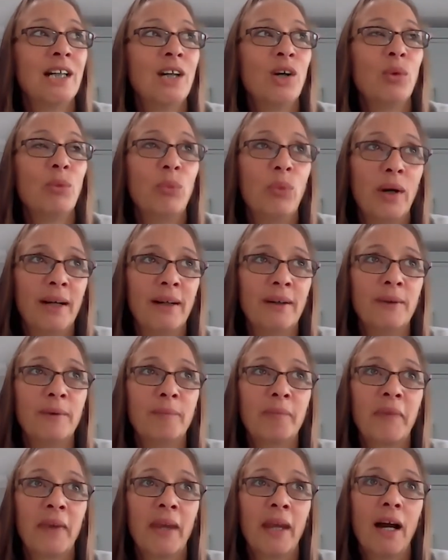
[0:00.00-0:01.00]

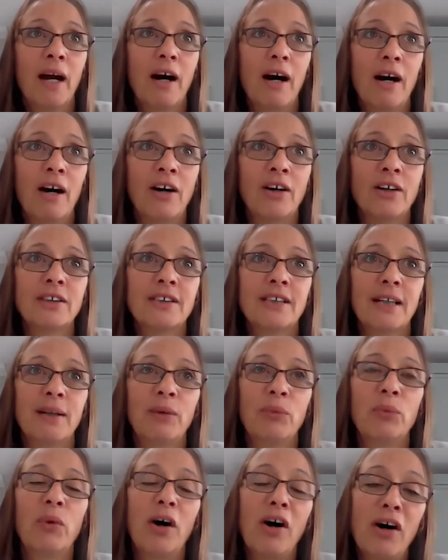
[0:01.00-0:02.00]
well, art
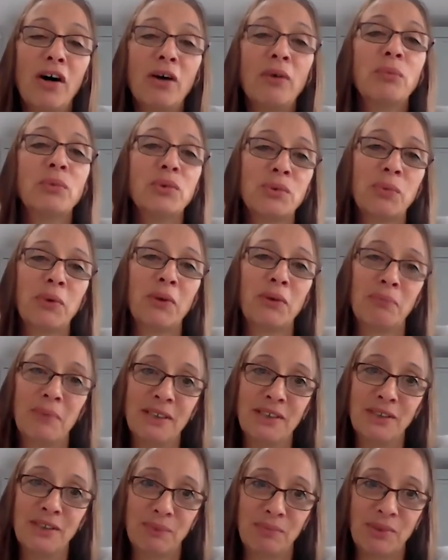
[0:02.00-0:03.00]
was one of my
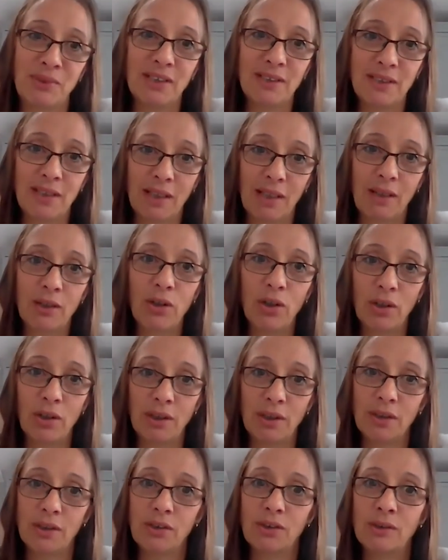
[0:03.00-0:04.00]
subjects in
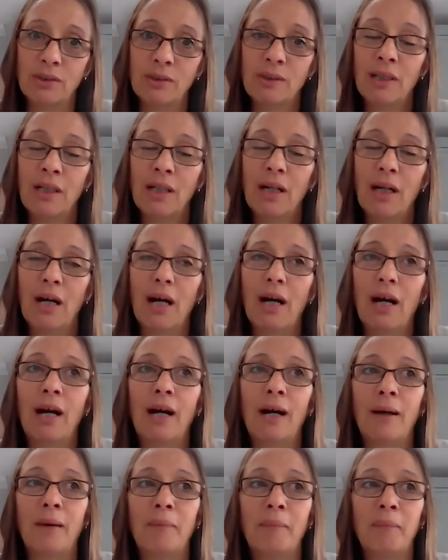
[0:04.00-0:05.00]
college.
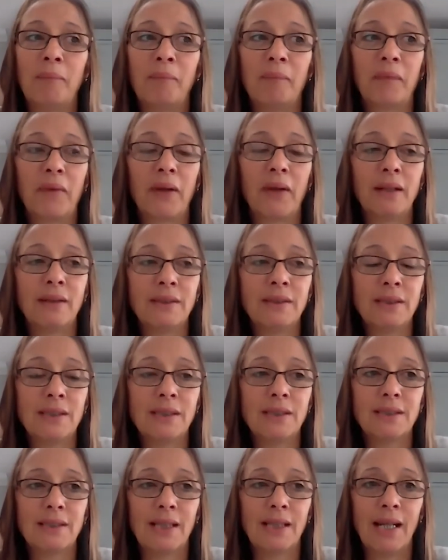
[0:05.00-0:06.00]
I did
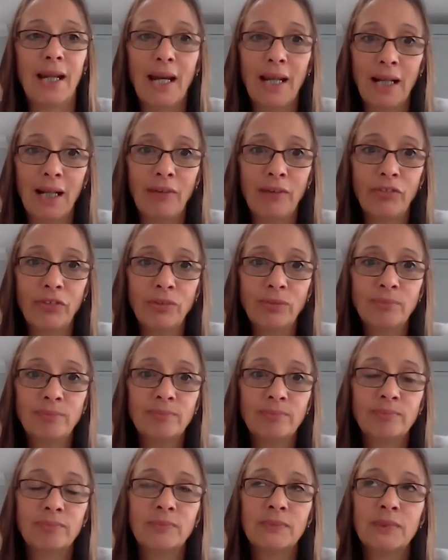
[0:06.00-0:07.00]
it as an A-level,
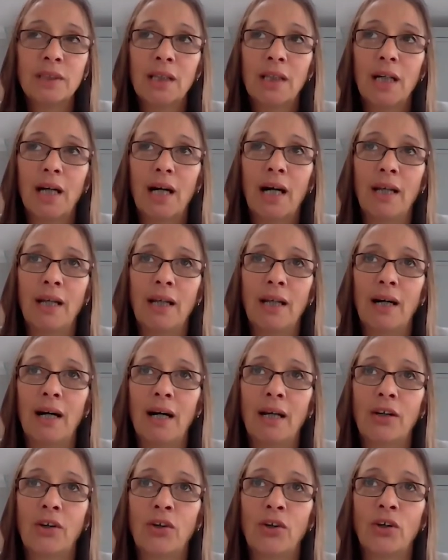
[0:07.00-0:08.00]
and
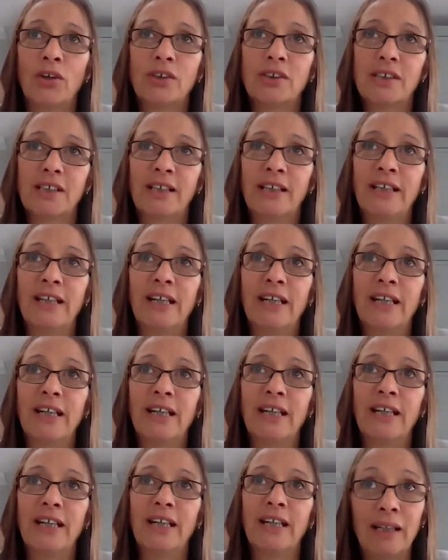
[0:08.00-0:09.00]
I got an
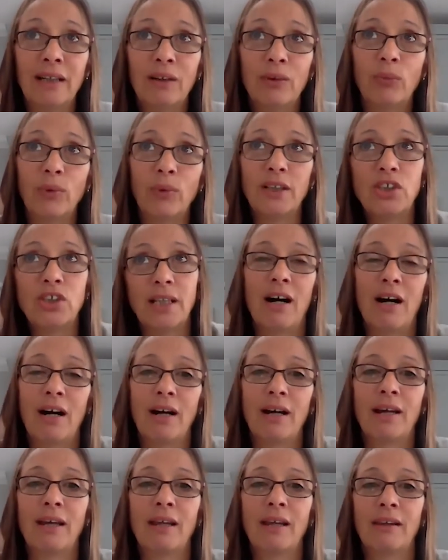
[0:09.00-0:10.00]
E,
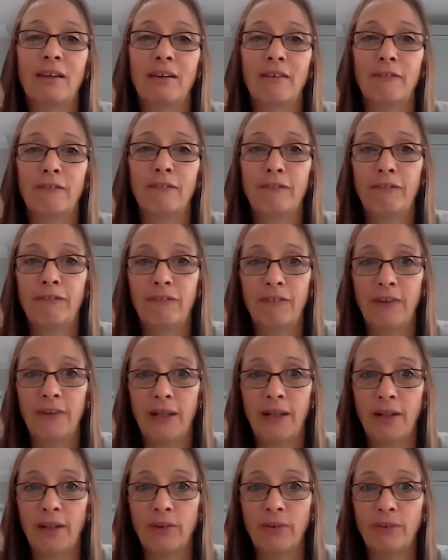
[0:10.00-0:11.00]
which is
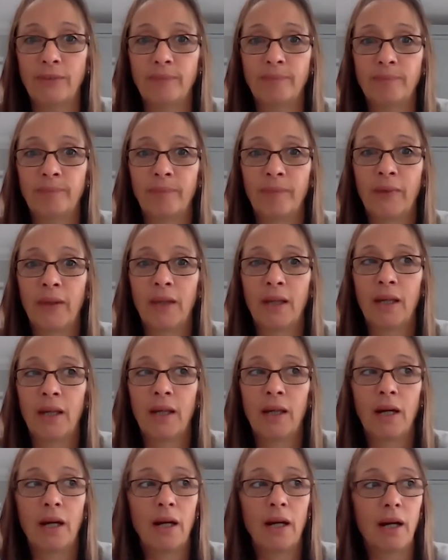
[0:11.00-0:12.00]
higher than fail.